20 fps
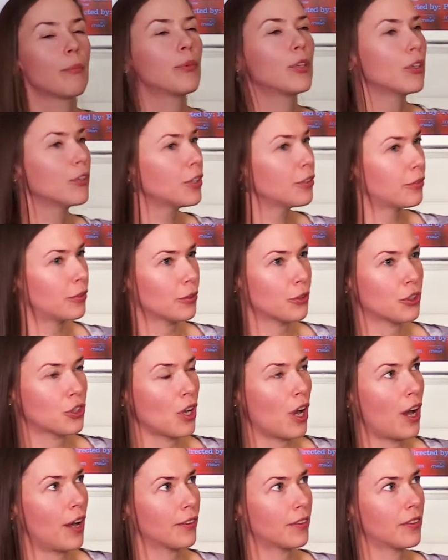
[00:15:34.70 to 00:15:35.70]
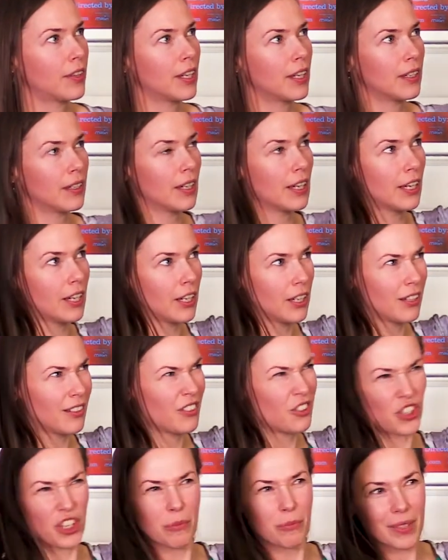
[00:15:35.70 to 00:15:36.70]
beautiful shot, the
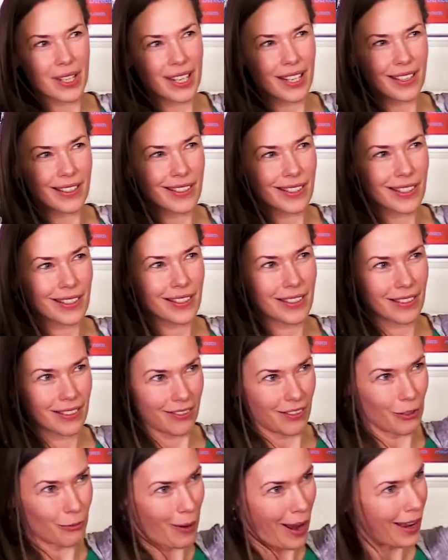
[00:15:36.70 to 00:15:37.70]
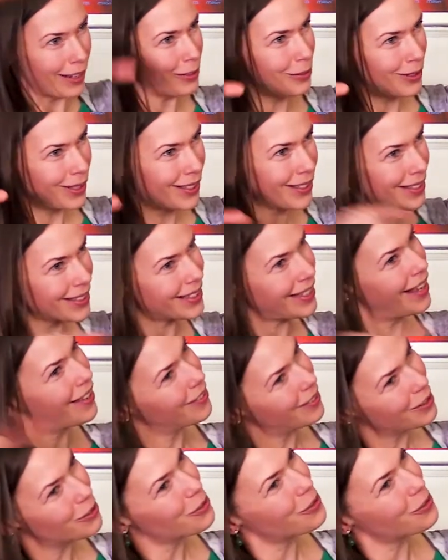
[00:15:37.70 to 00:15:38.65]
chimneys, the red ones, and the